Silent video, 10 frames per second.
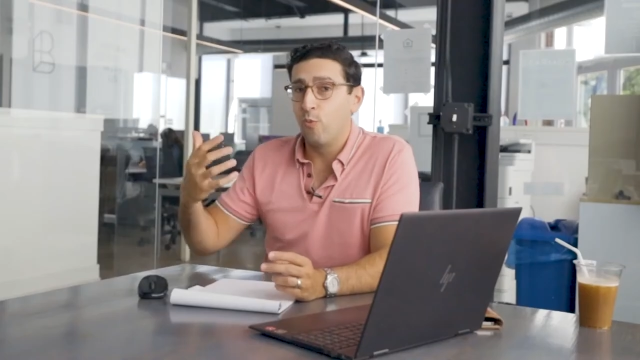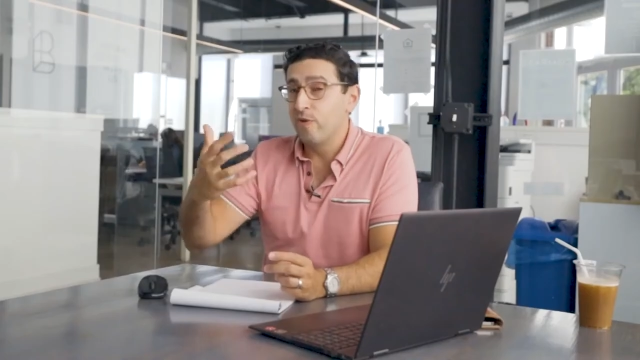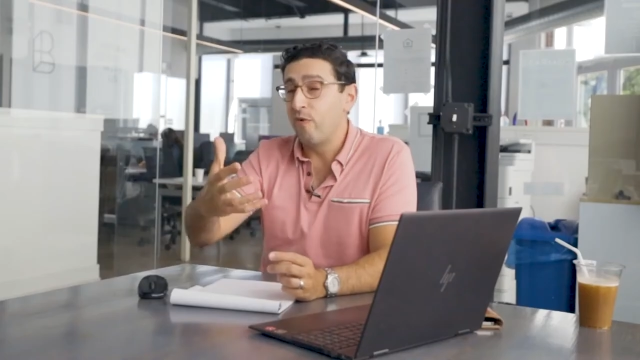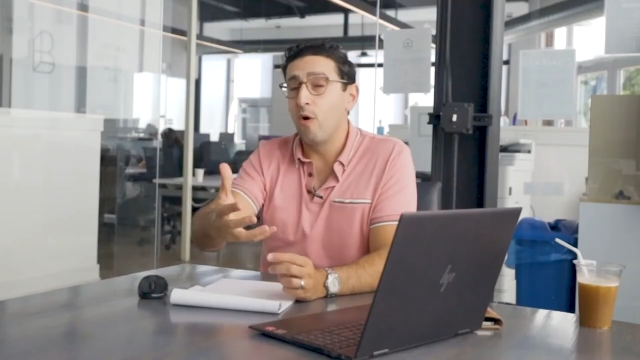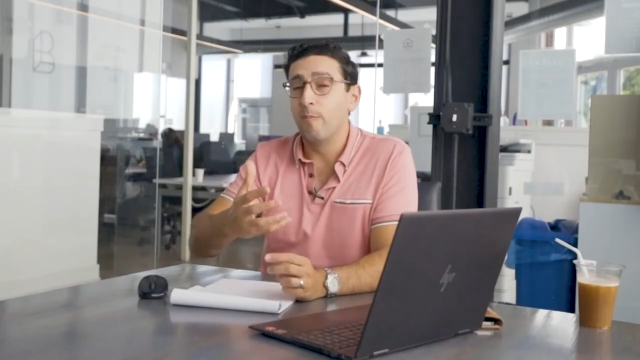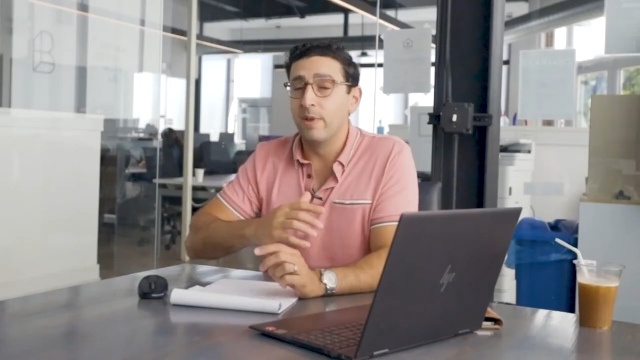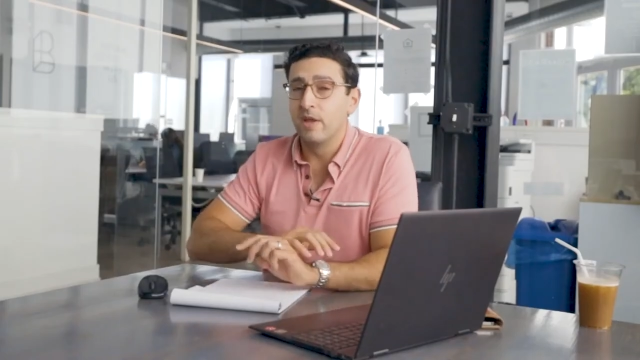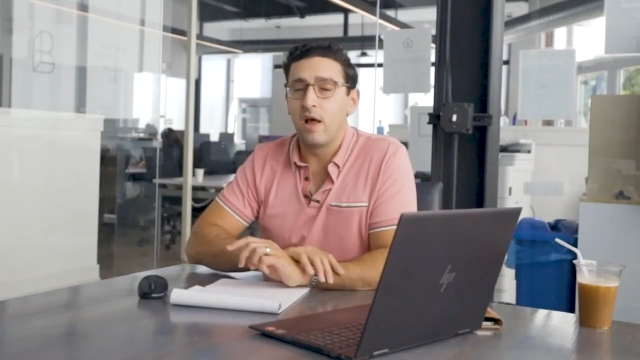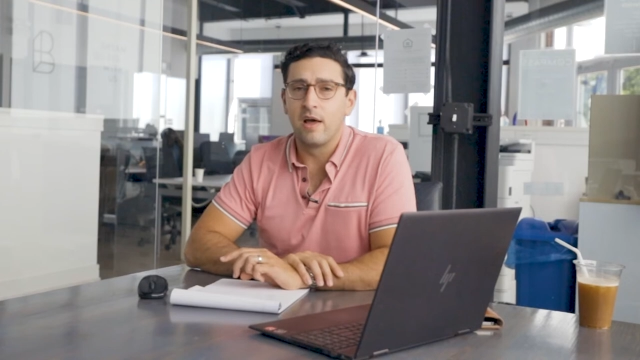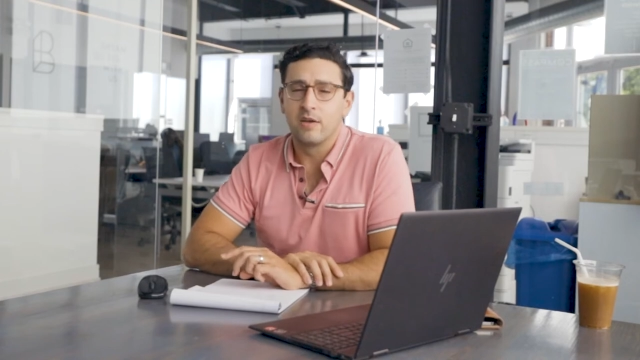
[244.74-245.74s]
We've all
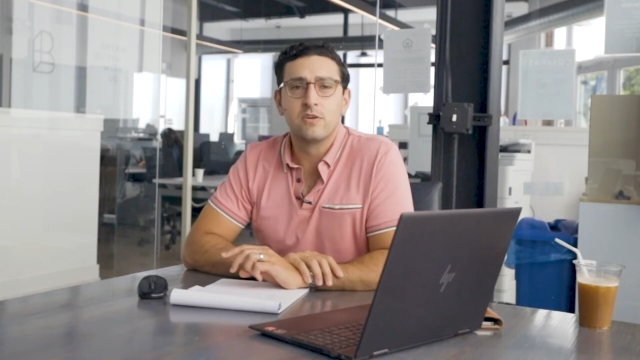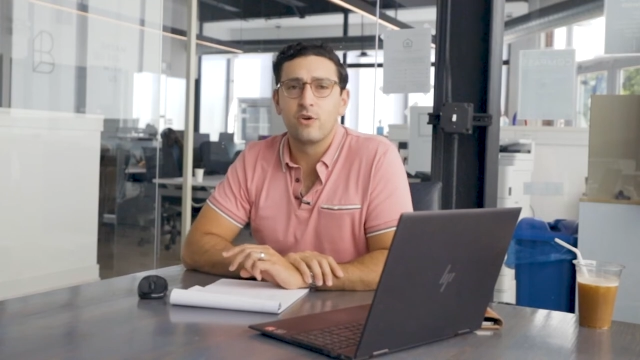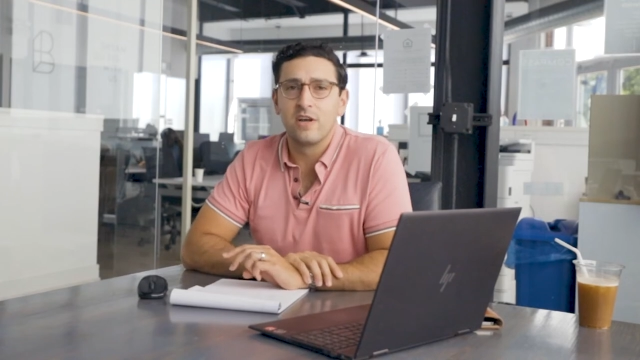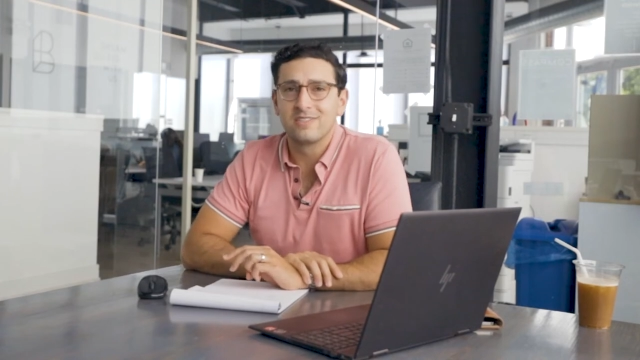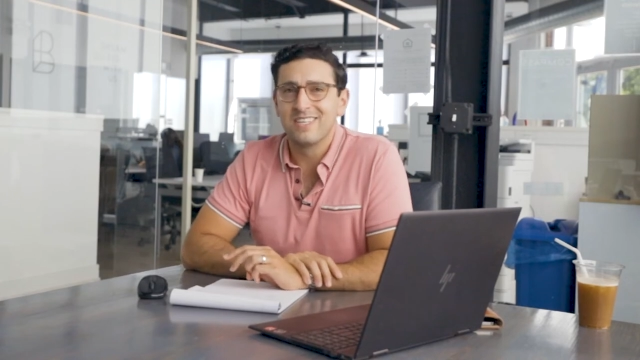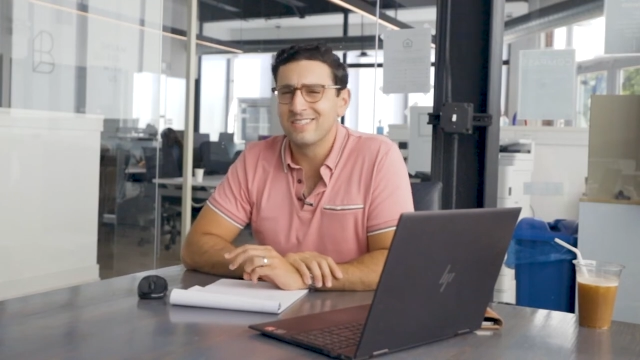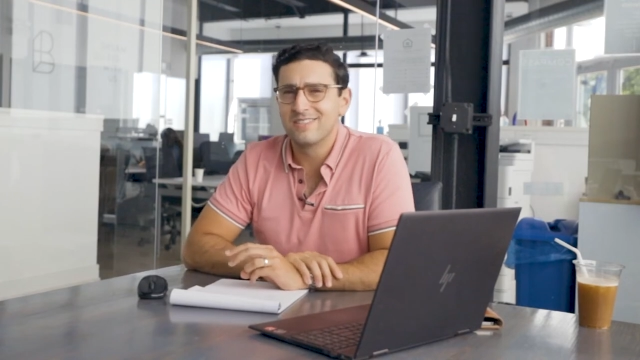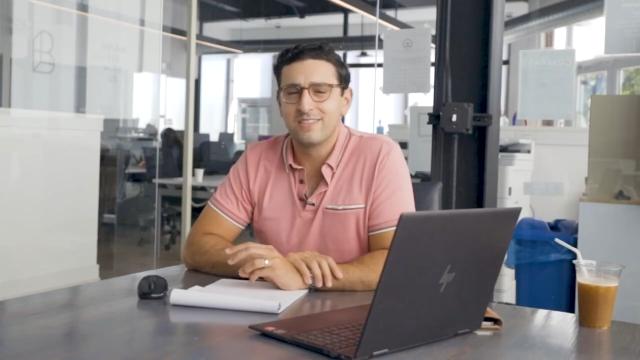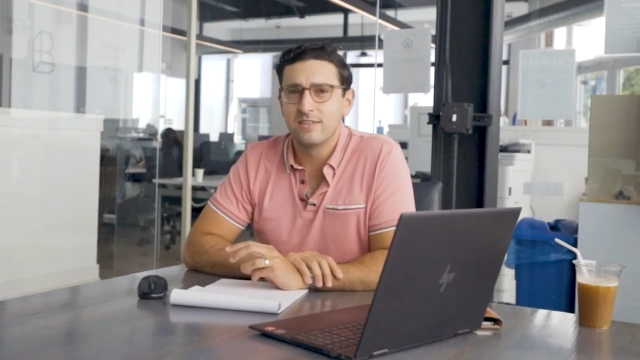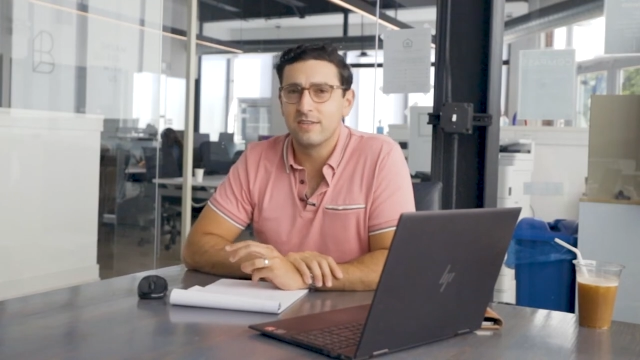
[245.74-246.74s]
been on
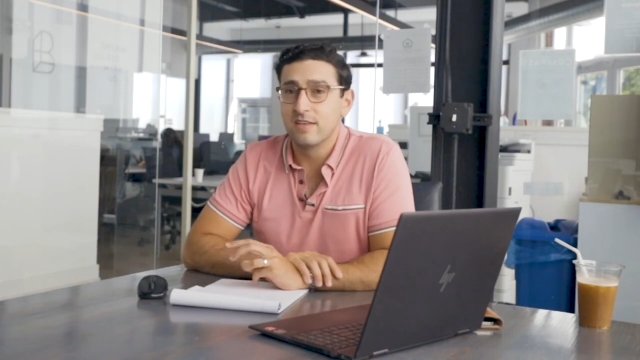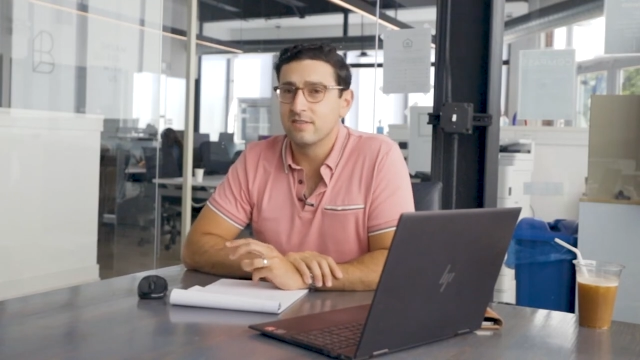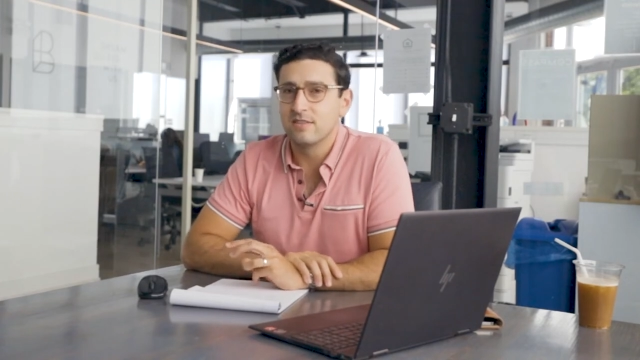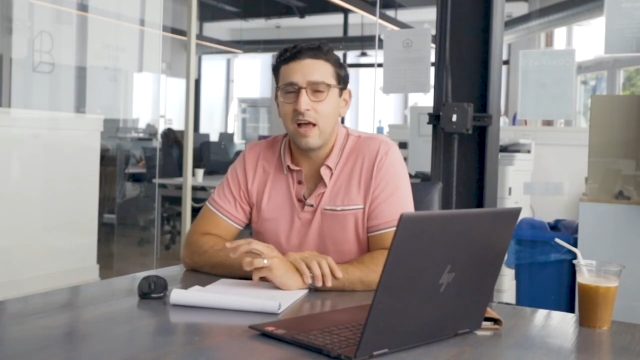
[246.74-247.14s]
Craigslist. It's